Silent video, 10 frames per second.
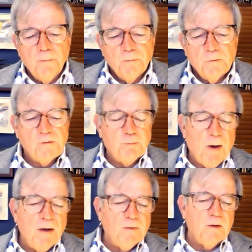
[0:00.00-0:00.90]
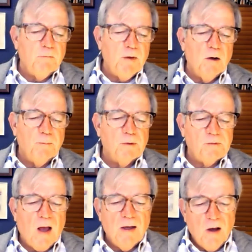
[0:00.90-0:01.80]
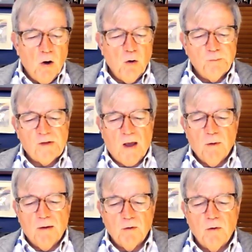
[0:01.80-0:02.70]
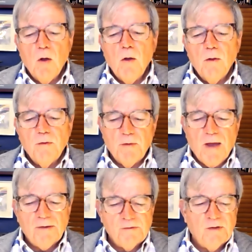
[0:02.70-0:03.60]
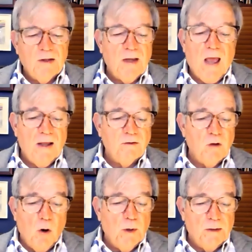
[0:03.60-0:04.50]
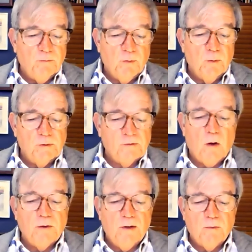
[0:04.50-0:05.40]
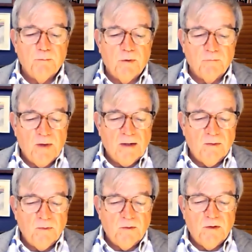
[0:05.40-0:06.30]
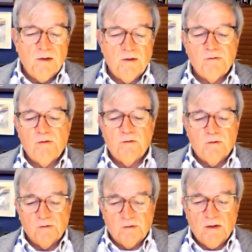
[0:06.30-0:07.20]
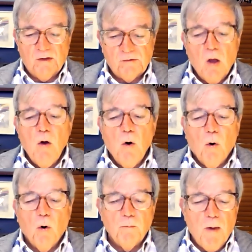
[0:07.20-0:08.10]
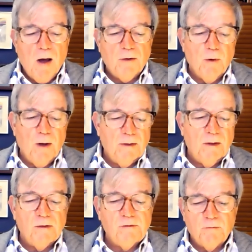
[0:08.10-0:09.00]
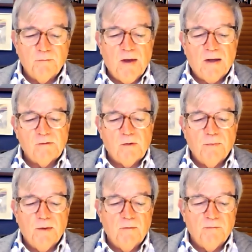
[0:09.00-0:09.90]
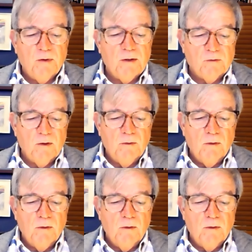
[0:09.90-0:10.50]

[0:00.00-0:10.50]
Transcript: Despite the developers' high hopes, however, the vaccine had no influence on either preventing the de- disease or moderating its effects on the afflicted.